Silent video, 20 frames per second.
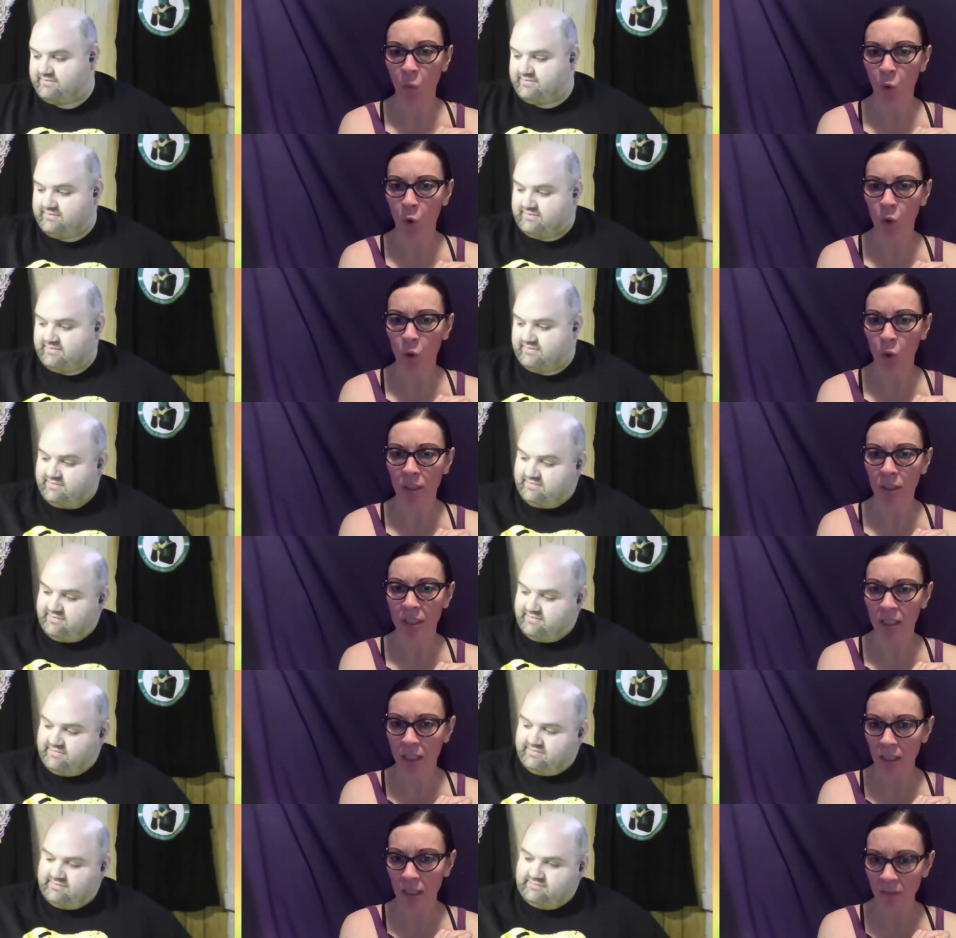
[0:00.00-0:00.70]

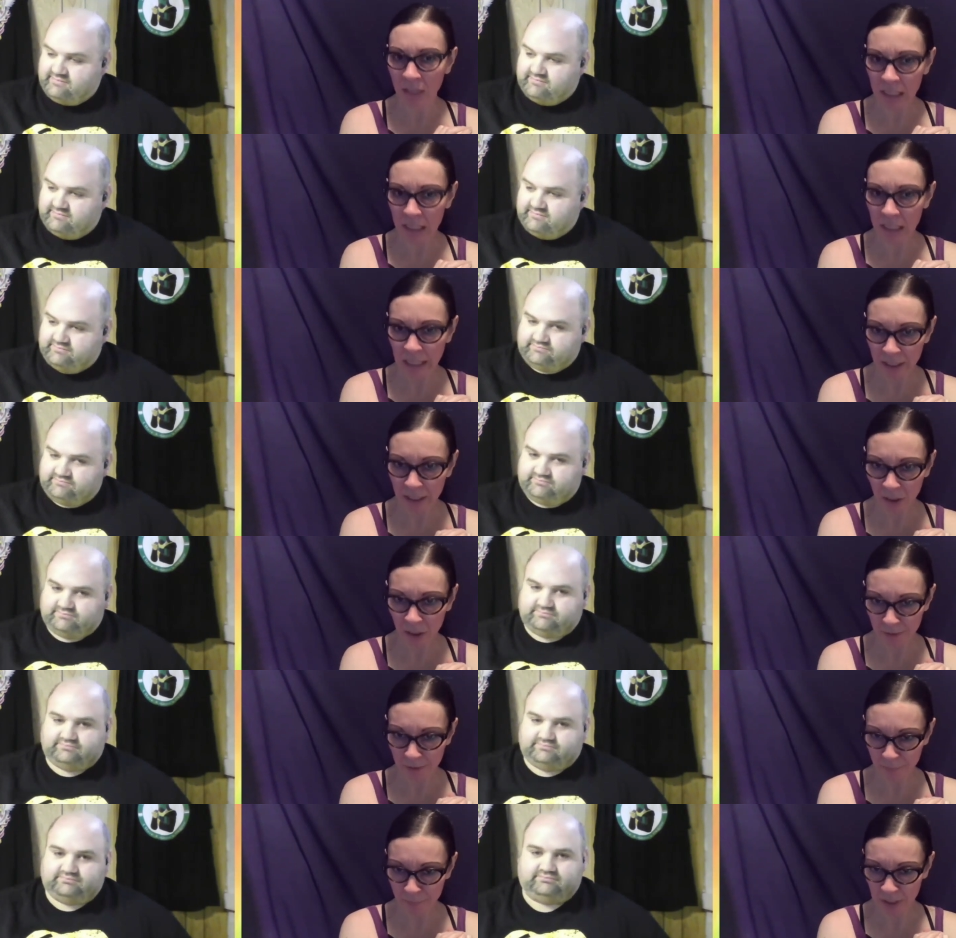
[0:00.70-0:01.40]
Speaker 1: world TV
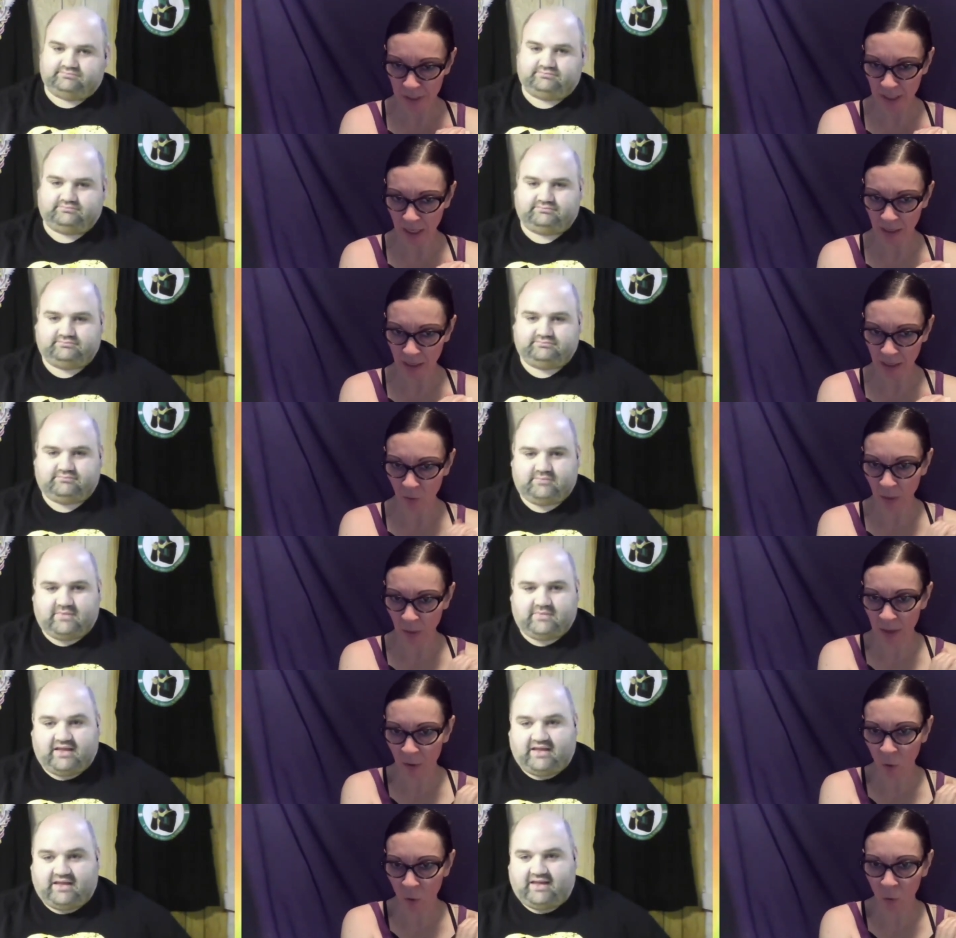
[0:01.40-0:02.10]
title. Is that
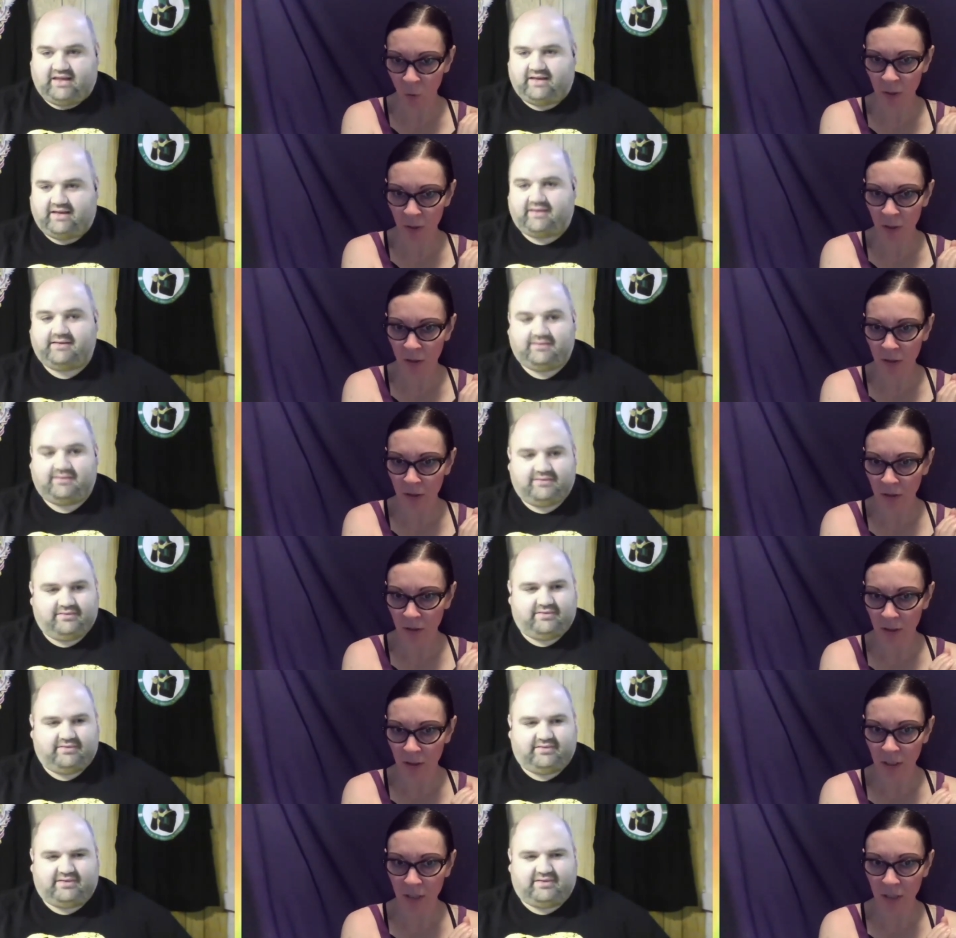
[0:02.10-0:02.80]
the right yeah. order?
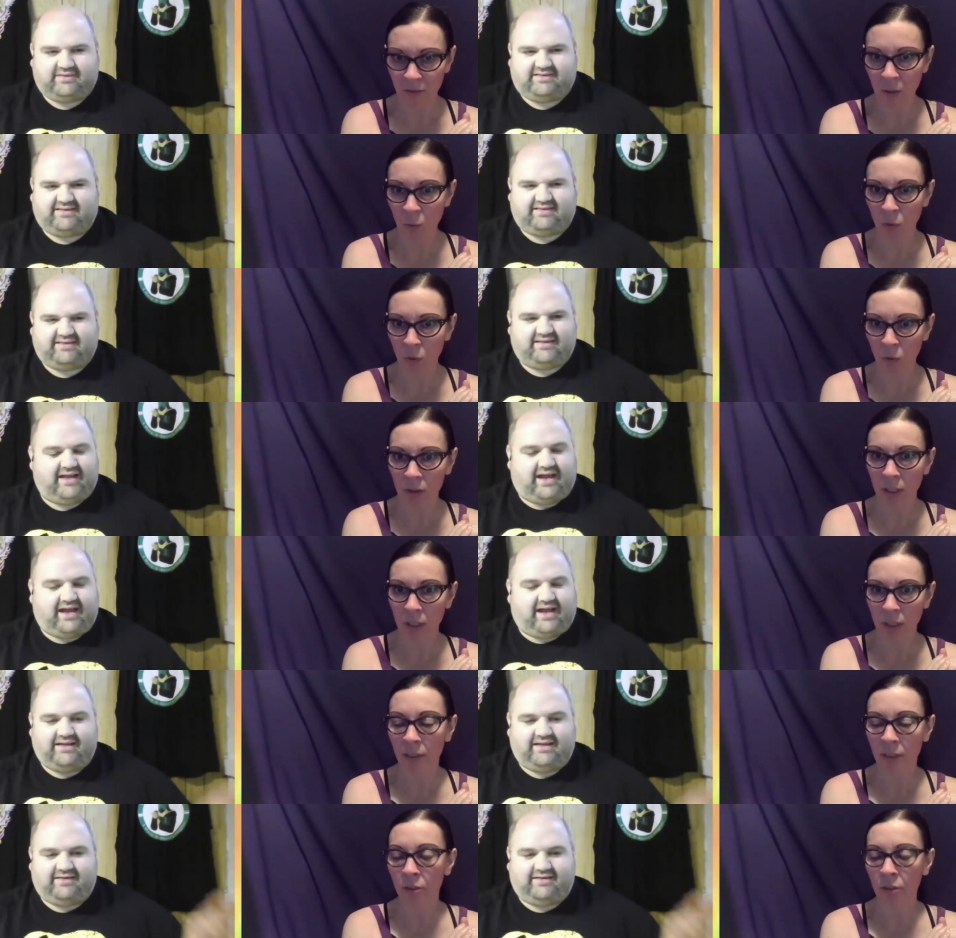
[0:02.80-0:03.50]
TV
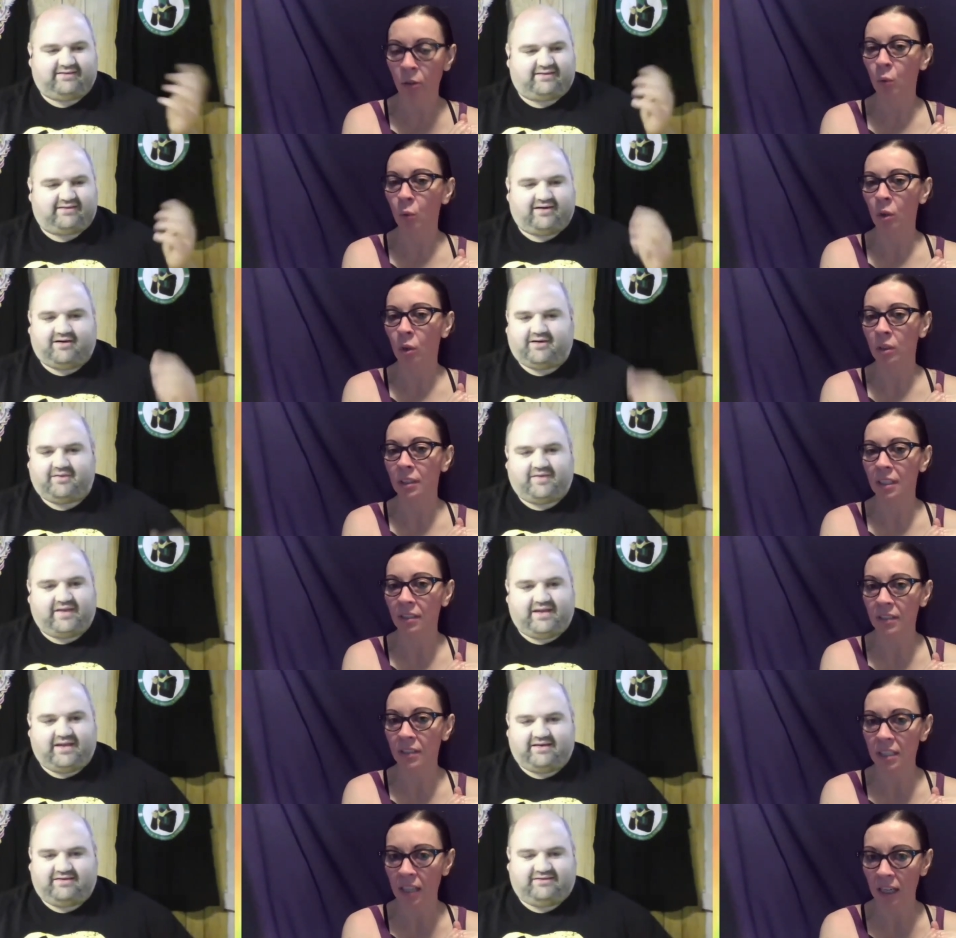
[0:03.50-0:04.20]
World. I just call
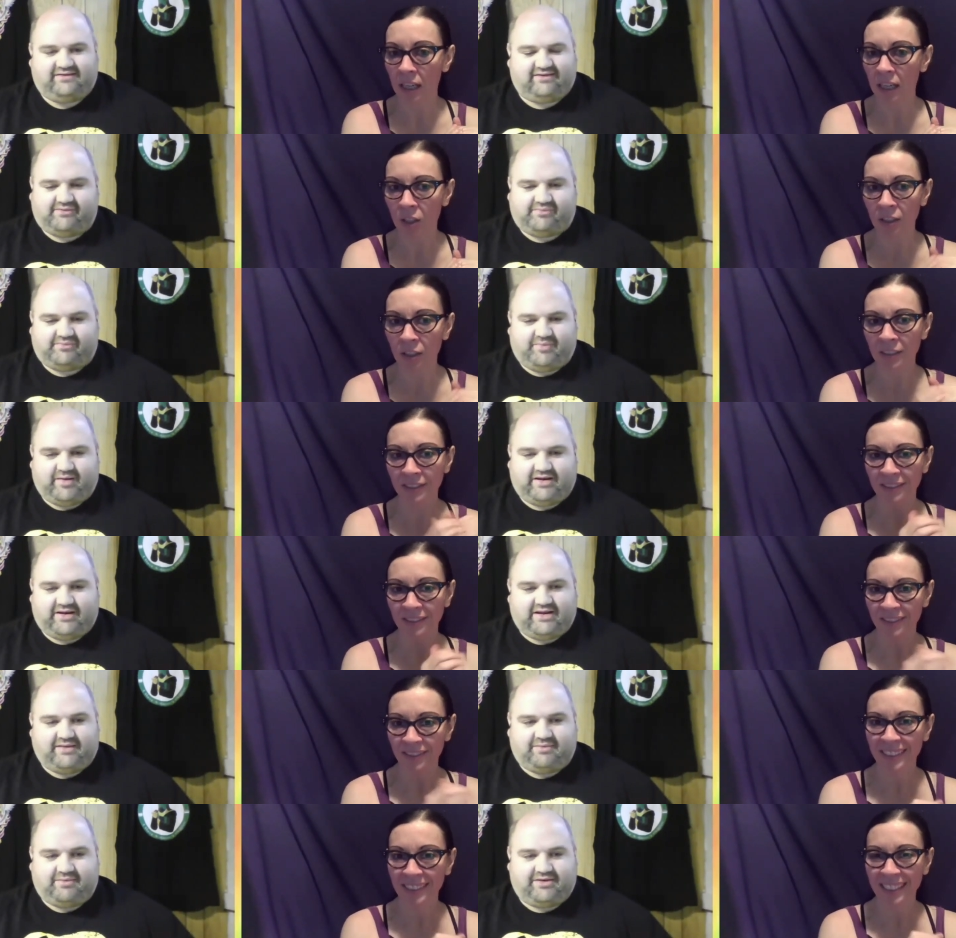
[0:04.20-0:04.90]
it the
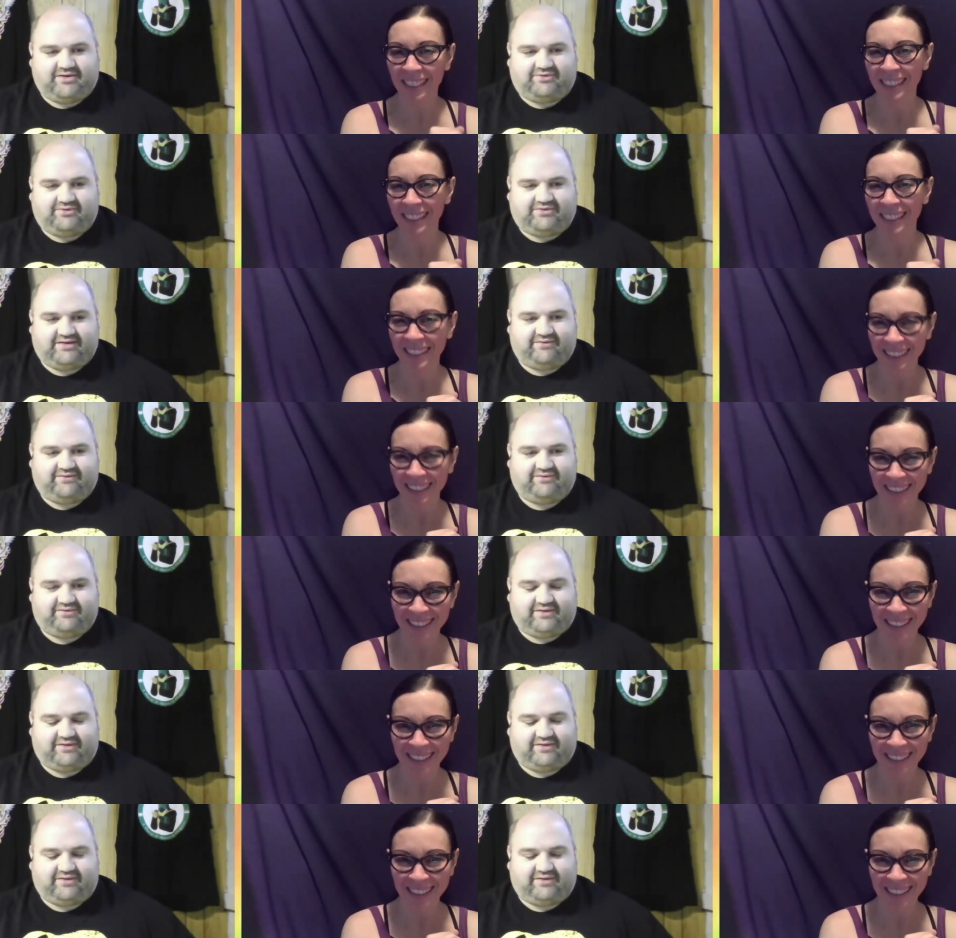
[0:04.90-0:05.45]
Speaker 2: NBA